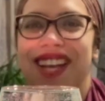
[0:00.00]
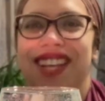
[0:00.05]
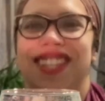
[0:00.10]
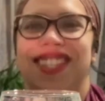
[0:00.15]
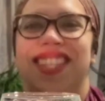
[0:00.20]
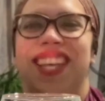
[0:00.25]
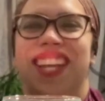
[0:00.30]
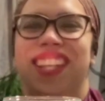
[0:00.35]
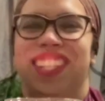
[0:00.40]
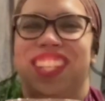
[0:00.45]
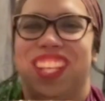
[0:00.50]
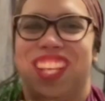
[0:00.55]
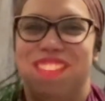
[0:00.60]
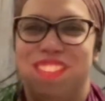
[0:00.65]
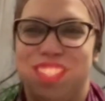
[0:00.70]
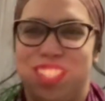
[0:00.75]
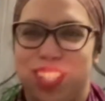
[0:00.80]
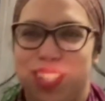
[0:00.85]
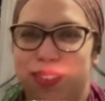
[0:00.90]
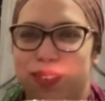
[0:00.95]
Sending
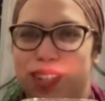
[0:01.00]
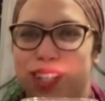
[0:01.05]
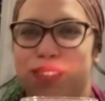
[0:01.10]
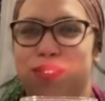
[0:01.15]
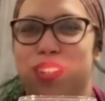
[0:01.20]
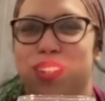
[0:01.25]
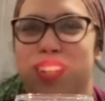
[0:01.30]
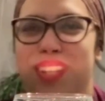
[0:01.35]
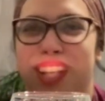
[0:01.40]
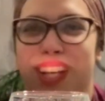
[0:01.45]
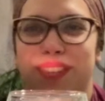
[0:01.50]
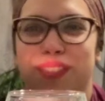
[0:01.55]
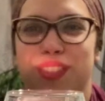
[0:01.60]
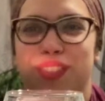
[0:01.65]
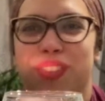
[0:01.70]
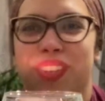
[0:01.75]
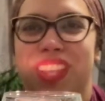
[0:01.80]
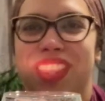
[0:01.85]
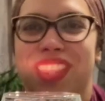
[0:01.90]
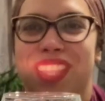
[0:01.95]
every single one of you love,
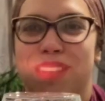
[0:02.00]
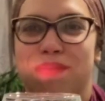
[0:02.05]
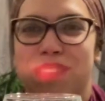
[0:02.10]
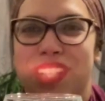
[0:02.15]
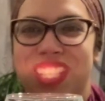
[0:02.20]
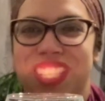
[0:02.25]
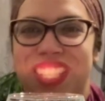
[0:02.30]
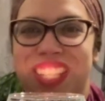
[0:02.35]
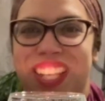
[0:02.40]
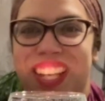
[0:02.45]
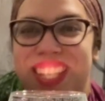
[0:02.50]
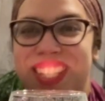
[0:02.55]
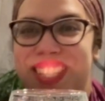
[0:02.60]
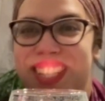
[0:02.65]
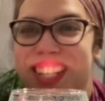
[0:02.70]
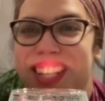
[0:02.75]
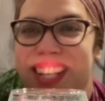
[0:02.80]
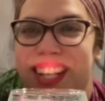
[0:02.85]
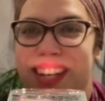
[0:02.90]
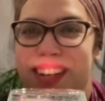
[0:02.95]
strength, and blessing, guys.
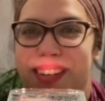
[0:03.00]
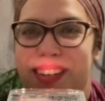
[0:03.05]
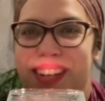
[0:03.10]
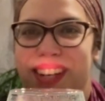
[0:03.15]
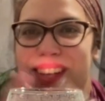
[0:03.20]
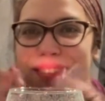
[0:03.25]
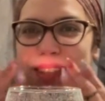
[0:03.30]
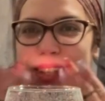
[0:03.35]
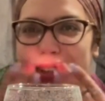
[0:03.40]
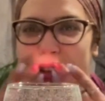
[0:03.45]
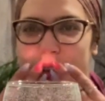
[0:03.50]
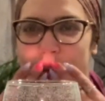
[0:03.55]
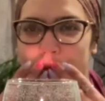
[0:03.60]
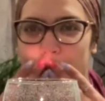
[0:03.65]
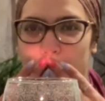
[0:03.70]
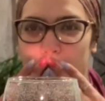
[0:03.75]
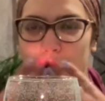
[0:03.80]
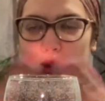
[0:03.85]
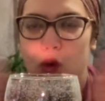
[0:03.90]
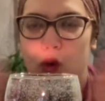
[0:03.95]
Take care. Love you all.
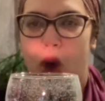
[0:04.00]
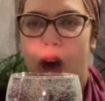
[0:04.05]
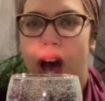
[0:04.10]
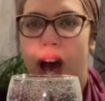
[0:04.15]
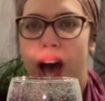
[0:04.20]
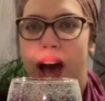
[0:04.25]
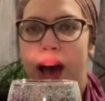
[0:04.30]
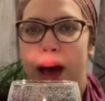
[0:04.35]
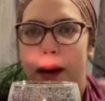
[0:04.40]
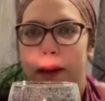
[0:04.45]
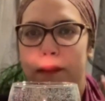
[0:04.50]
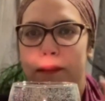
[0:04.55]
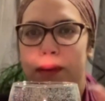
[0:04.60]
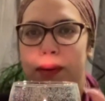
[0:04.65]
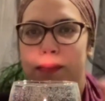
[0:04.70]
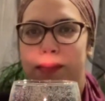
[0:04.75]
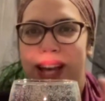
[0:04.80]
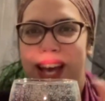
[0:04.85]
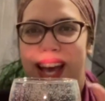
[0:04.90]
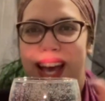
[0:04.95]
Mwah.
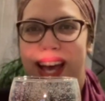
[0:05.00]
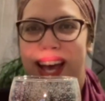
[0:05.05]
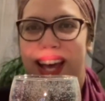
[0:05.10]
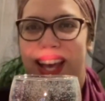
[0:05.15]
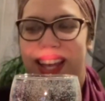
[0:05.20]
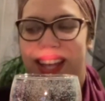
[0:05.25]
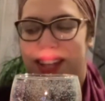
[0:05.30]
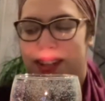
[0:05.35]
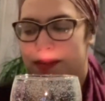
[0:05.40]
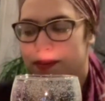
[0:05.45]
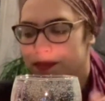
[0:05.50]
Bye-bye.